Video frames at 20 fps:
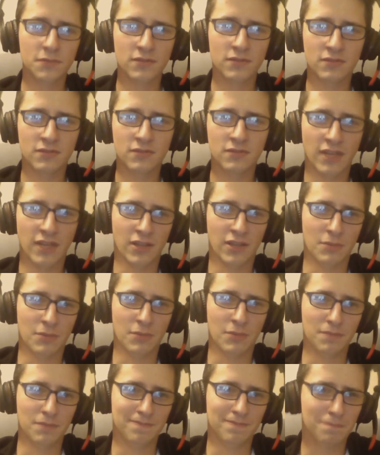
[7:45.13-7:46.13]
dial-up.
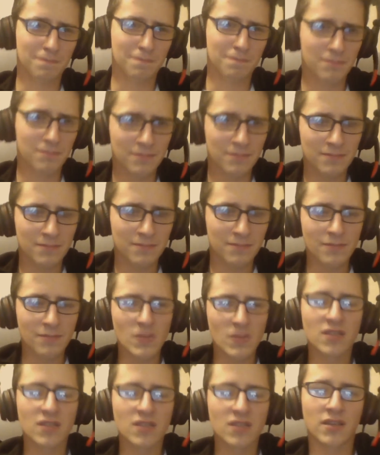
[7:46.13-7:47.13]

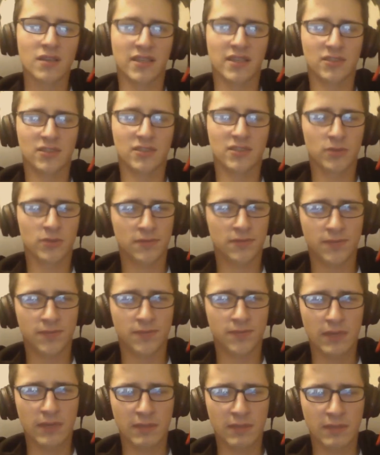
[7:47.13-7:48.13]
And that's sort
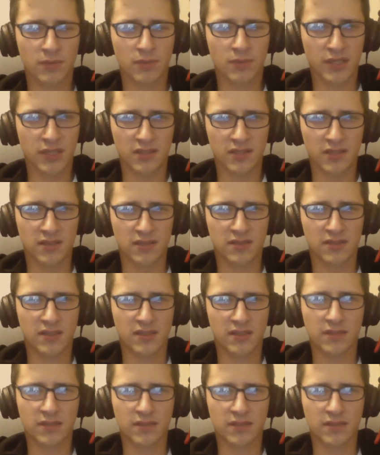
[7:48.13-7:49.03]
of how my brain is.